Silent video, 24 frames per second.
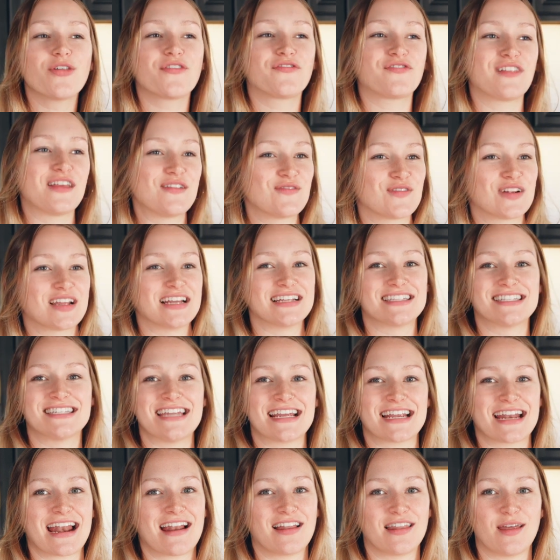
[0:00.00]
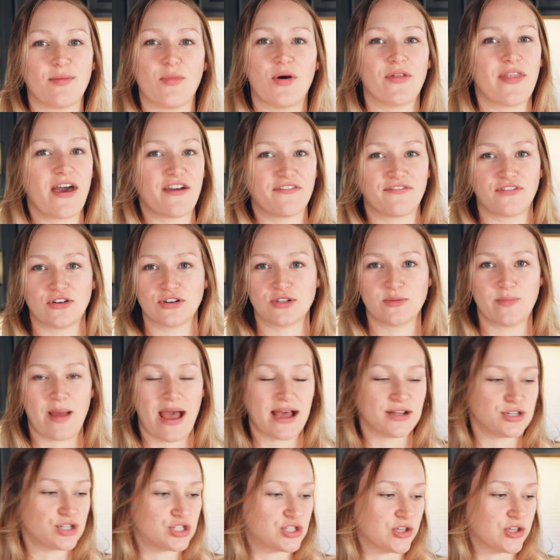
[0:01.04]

flavor gets taken out of them on that first batch.